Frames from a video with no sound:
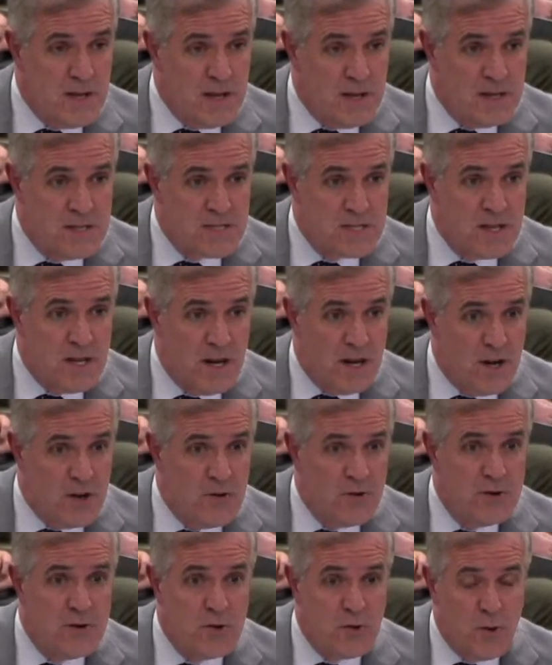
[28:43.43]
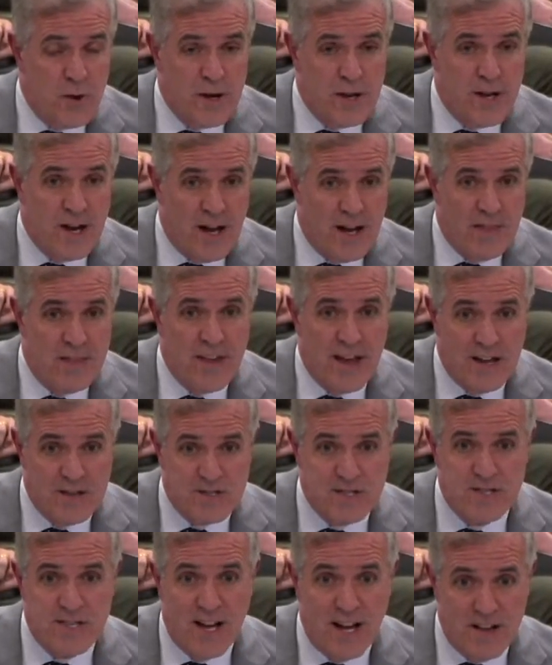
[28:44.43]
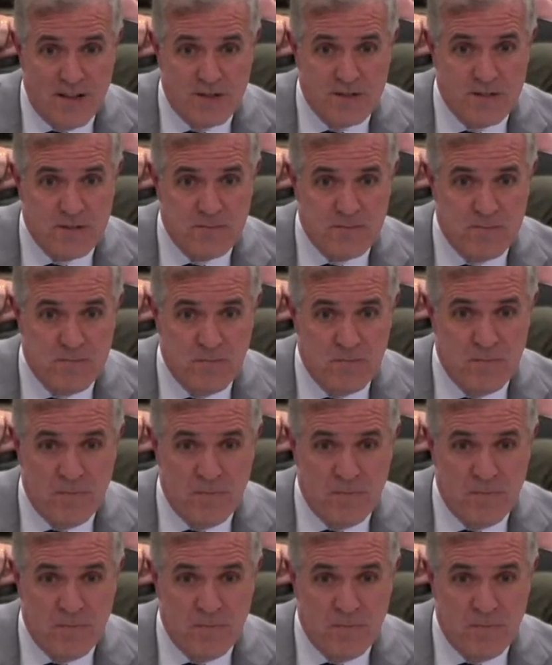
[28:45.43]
is $129,000.